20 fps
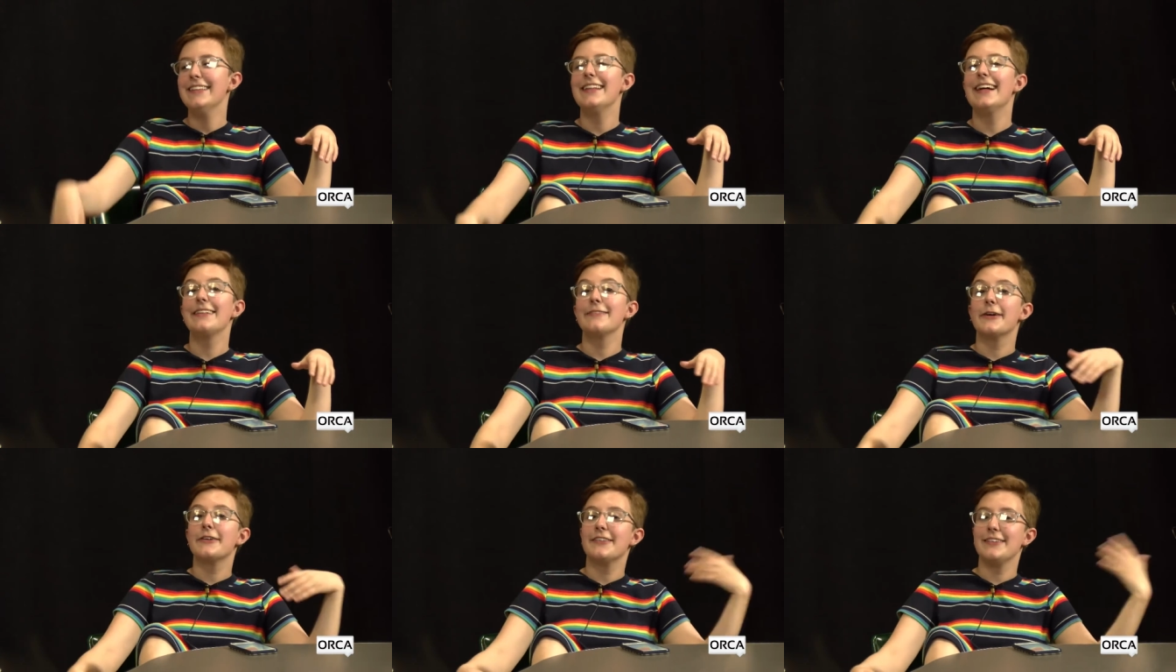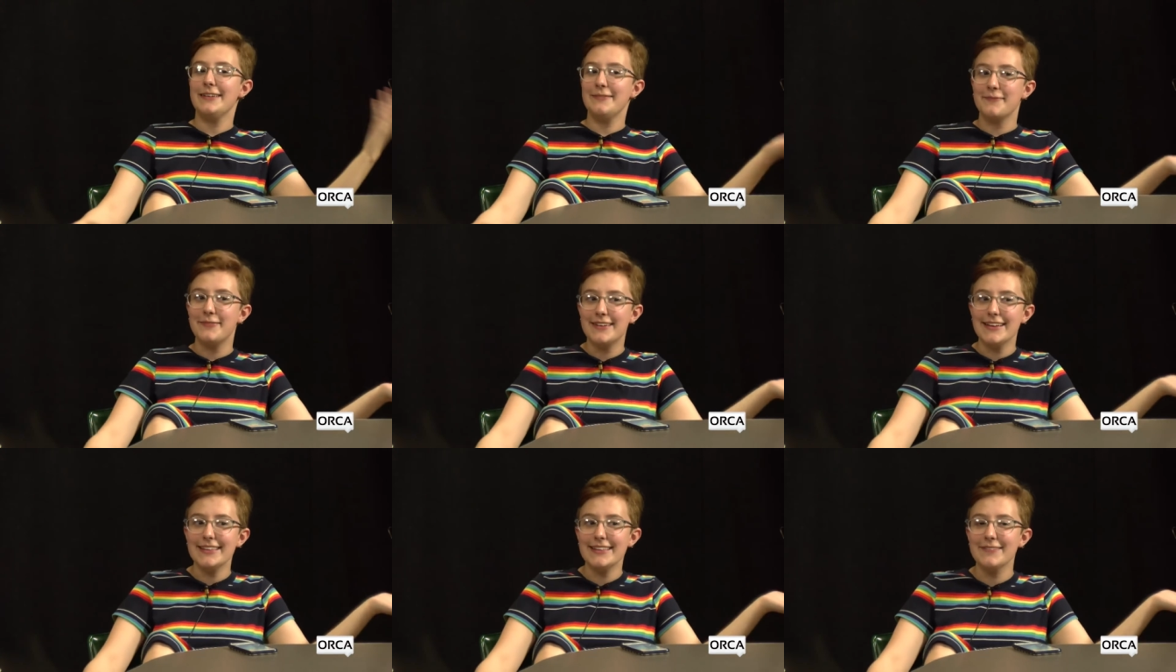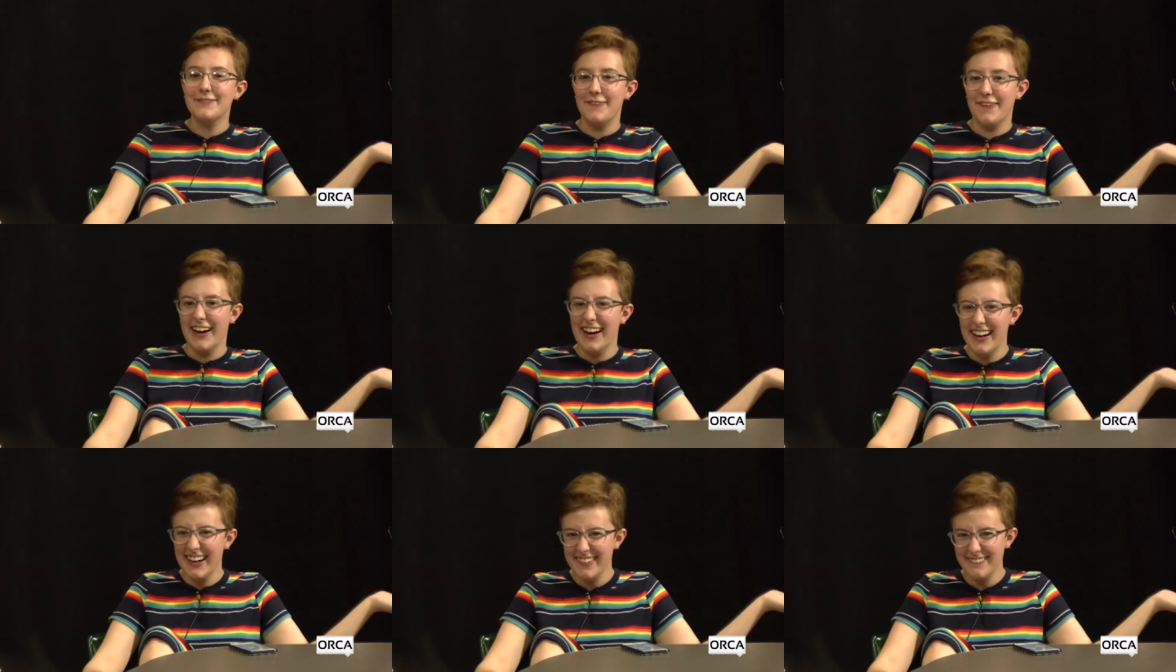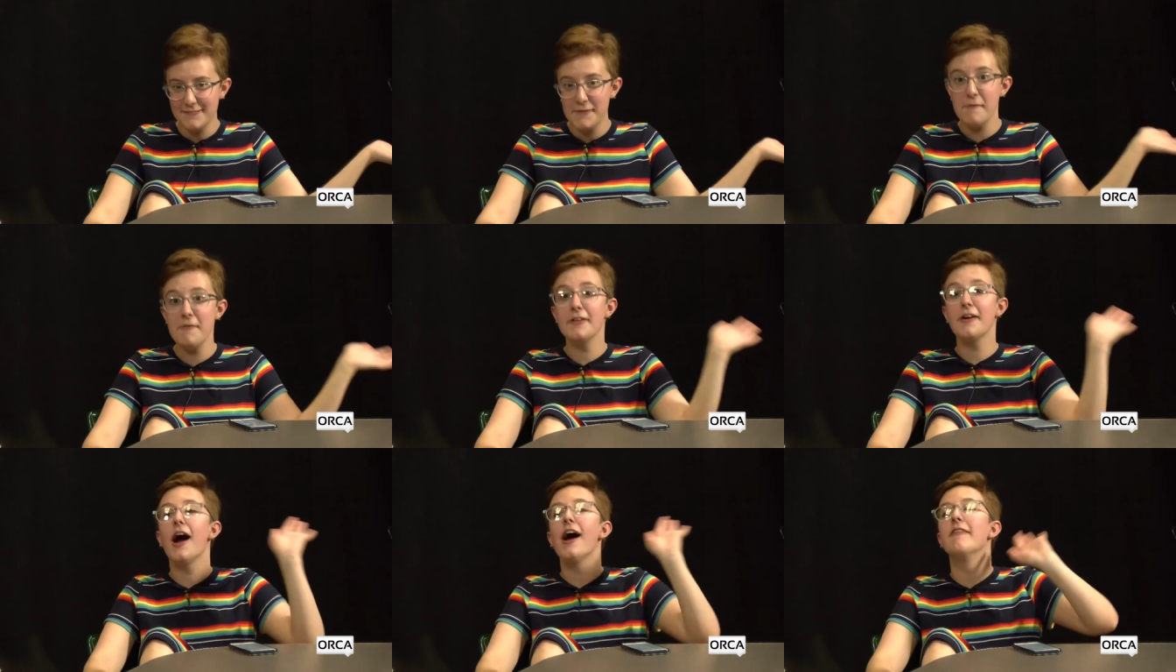that's why she didn't put it in the book.
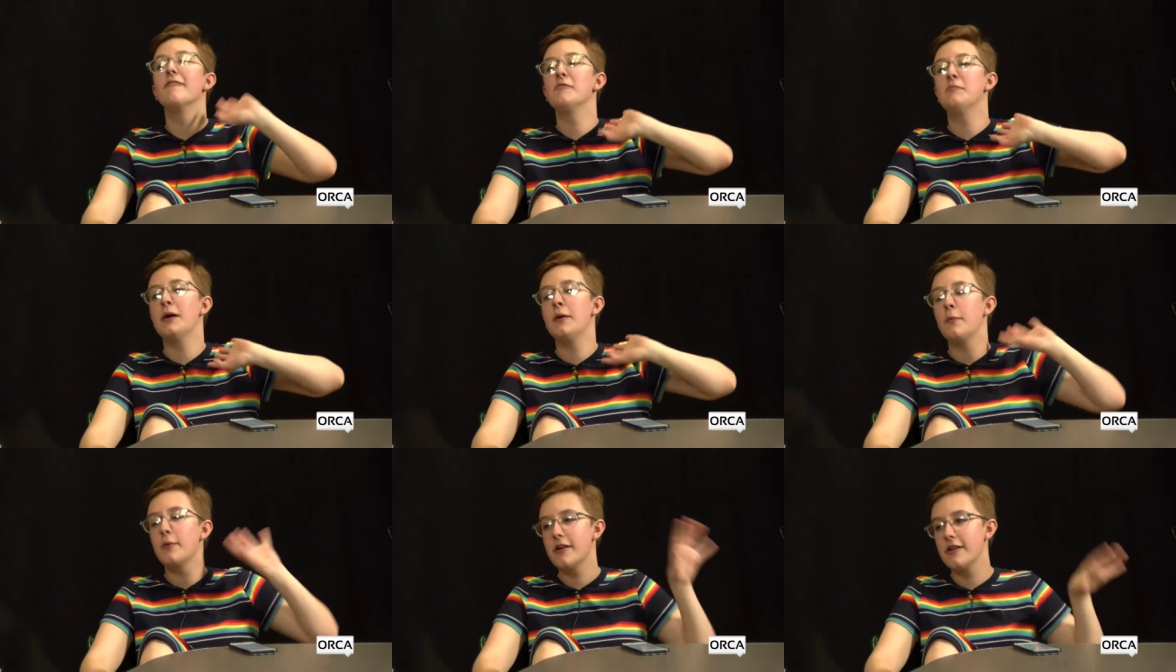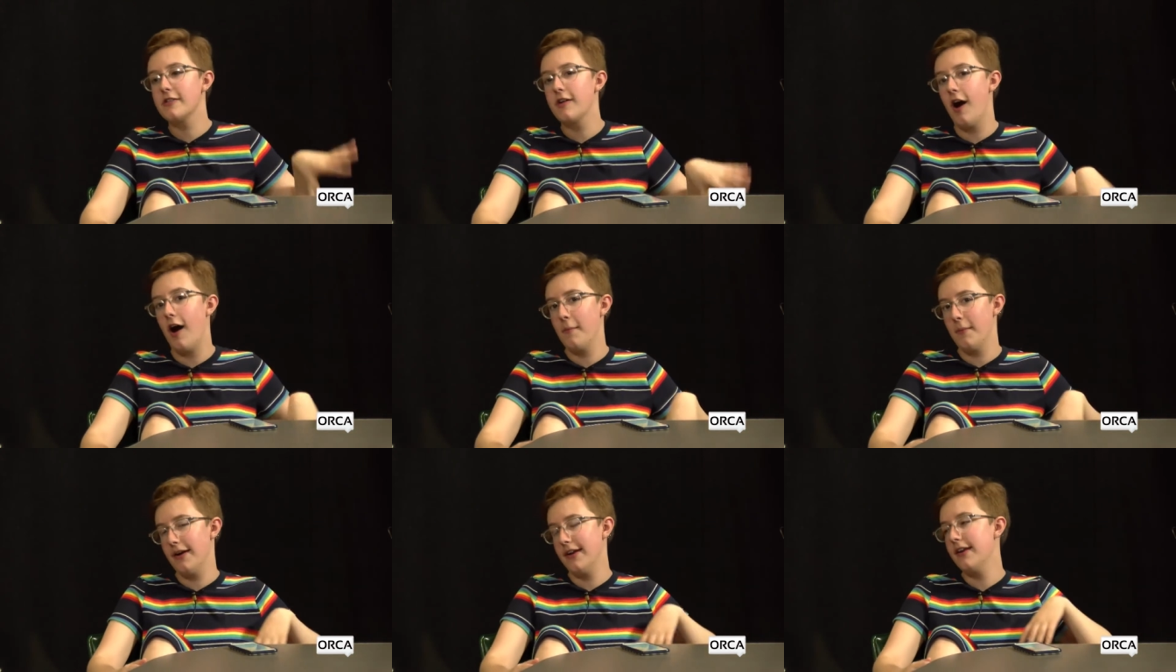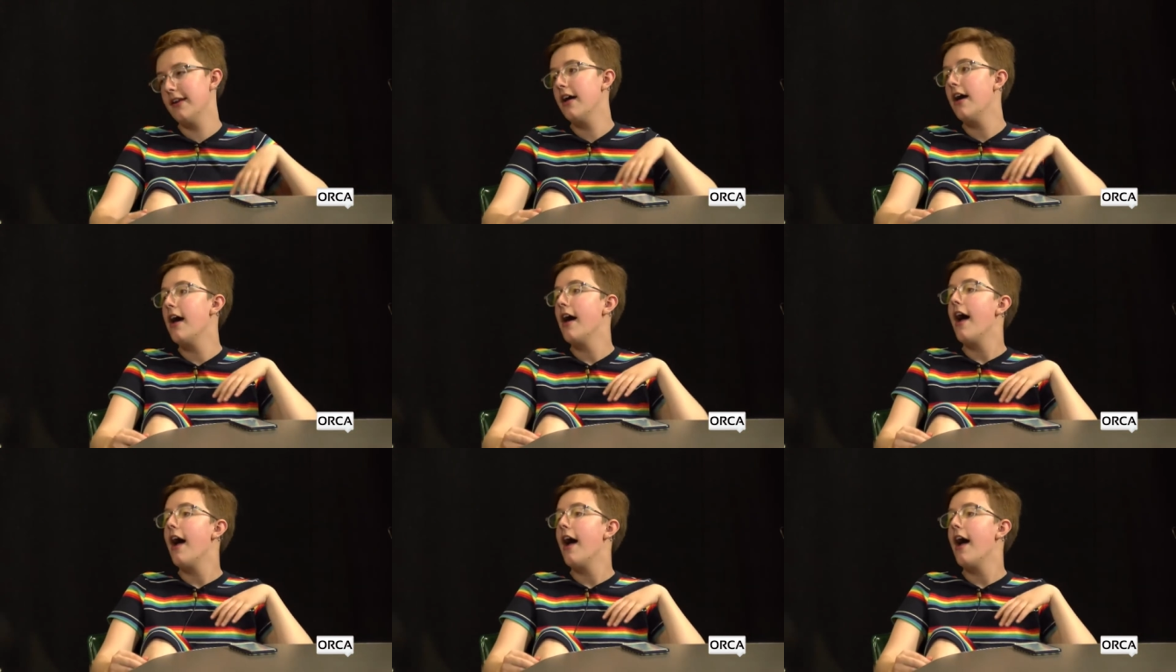moving on from my weird comment,